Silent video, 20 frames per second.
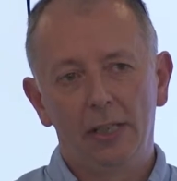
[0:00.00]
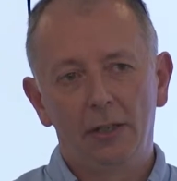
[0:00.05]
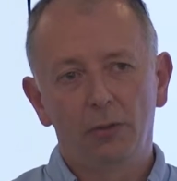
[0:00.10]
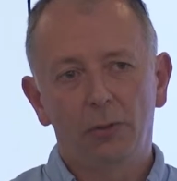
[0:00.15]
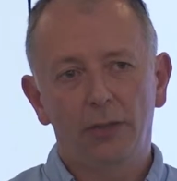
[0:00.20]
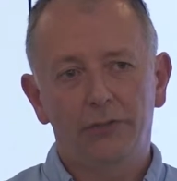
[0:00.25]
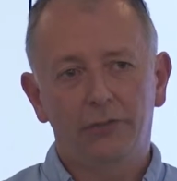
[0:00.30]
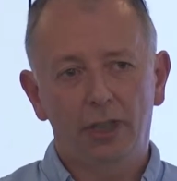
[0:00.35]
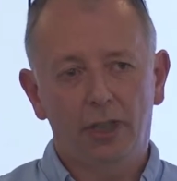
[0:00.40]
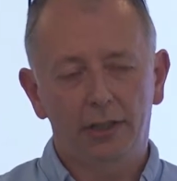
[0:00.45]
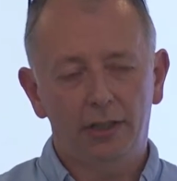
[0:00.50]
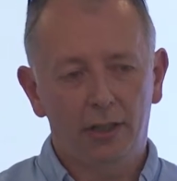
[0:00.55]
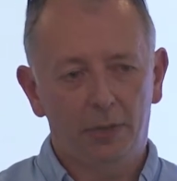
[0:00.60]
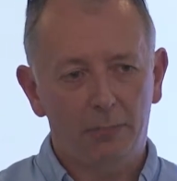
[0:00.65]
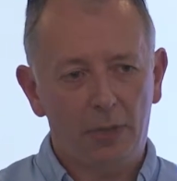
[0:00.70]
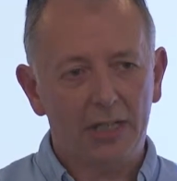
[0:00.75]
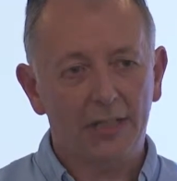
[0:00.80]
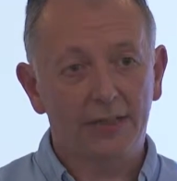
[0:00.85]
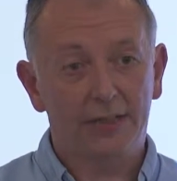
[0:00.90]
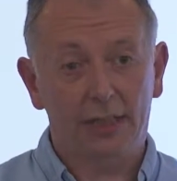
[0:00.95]
We've done
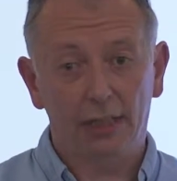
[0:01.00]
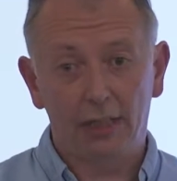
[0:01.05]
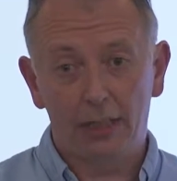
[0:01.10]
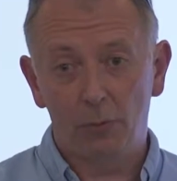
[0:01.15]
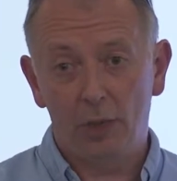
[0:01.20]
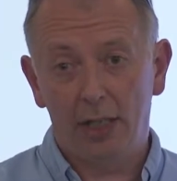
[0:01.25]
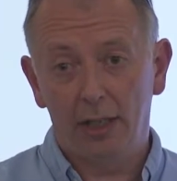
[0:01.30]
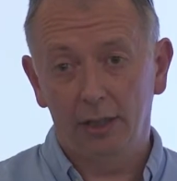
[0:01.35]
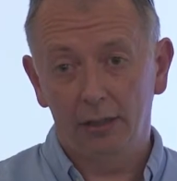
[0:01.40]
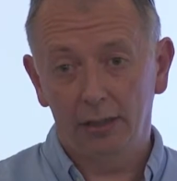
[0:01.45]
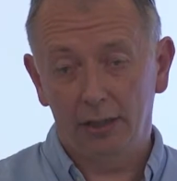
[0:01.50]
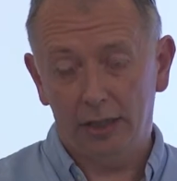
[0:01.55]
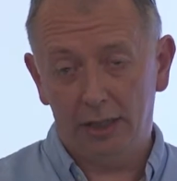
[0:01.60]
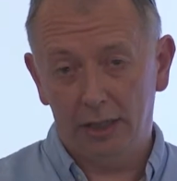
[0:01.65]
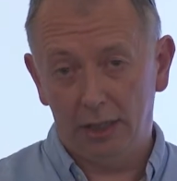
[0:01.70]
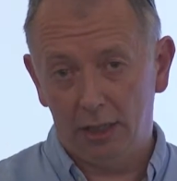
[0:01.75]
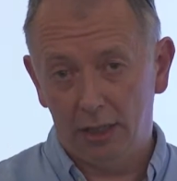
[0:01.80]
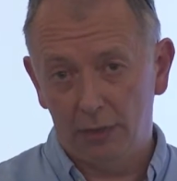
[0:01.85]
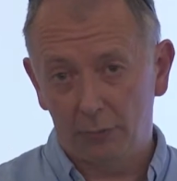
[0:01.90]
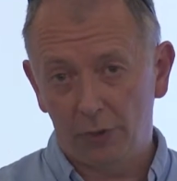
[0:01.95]
amazingly well
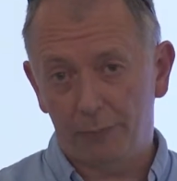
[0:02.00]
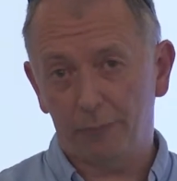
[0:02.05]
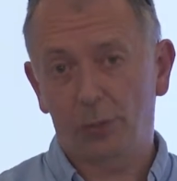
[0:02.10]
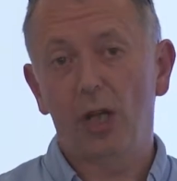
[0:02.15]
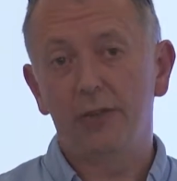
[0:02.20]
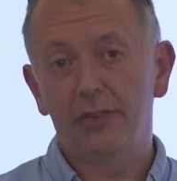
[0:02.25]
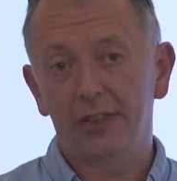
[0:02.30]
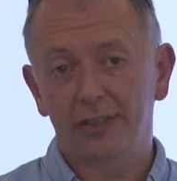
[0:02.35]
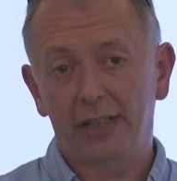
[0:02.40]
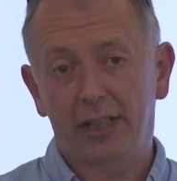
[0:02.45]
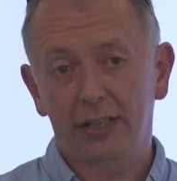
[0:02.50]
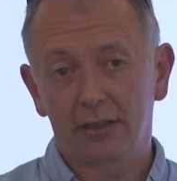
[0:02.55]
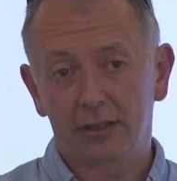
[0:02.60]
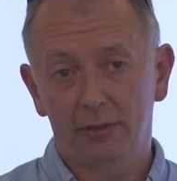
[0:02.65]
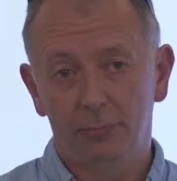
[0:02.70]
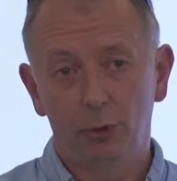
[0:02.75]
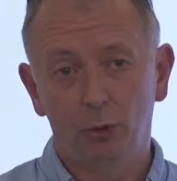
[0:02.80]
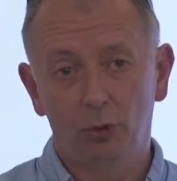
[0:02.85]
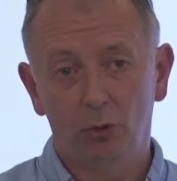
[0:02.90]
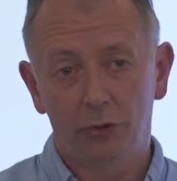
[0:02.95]
with private sector
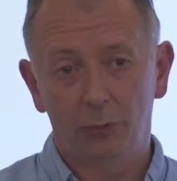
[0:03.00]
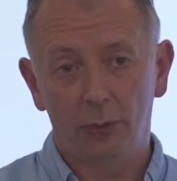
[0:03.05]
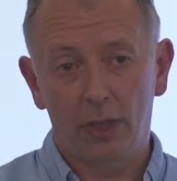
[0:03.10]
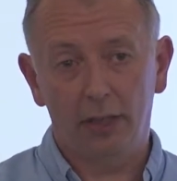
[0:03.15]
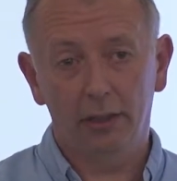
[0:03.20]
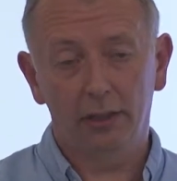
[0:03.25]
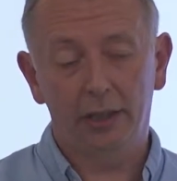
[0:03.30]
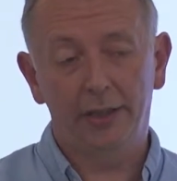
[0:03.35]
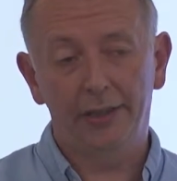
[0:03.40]
support as well,